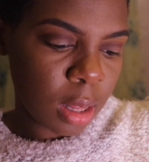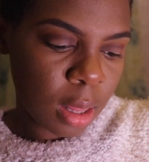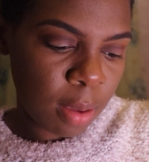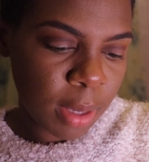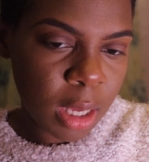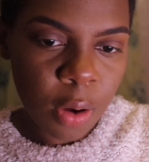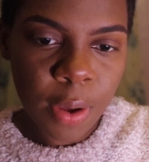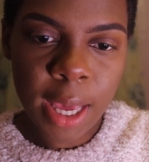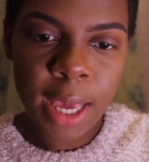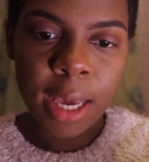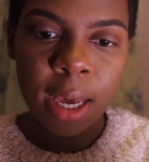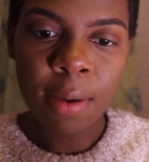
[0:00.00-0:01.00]
Let me go
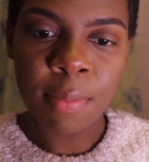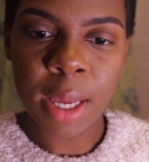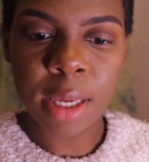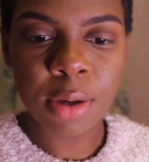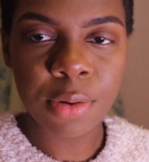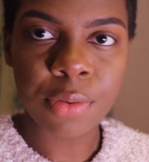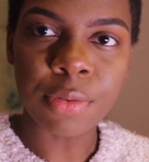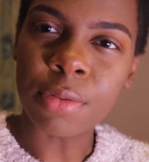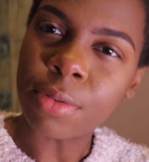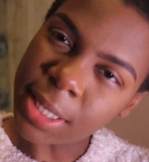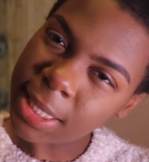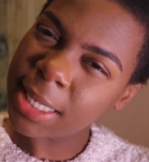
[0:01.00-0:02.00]
ahead and cut my
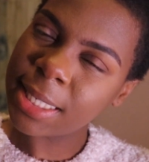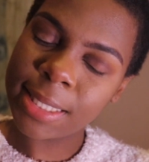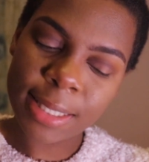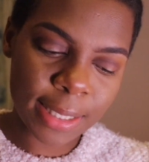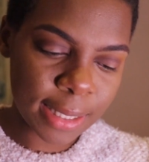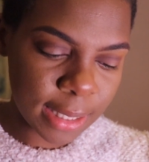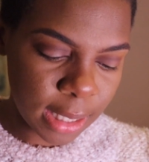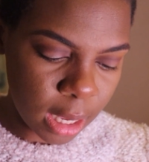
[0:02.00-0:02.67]
crease.